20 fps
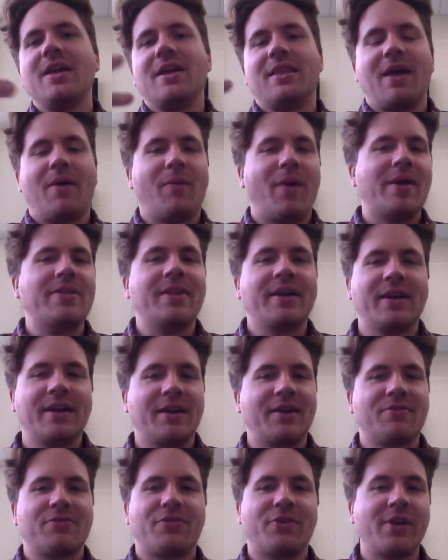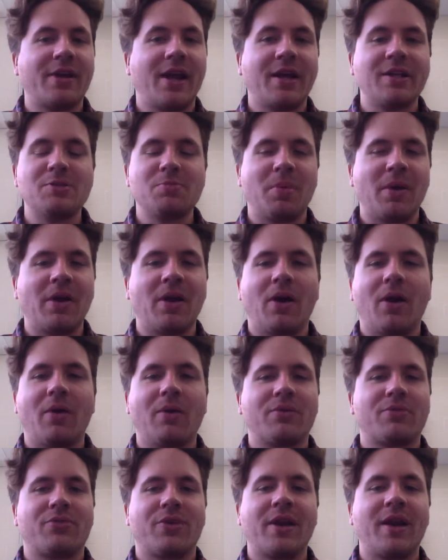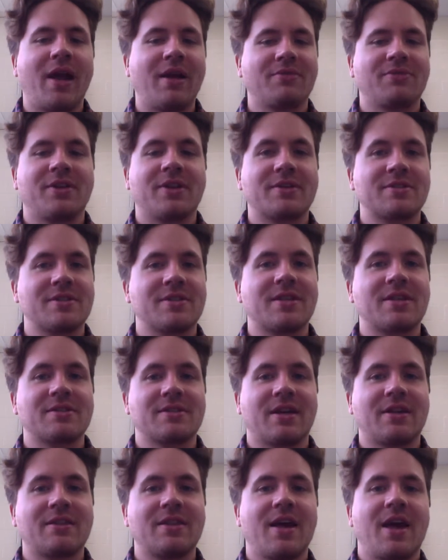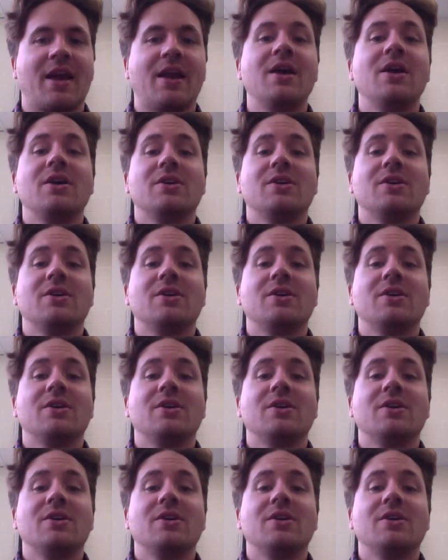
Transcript: That way they could get free HBO and free Netflix and things like that.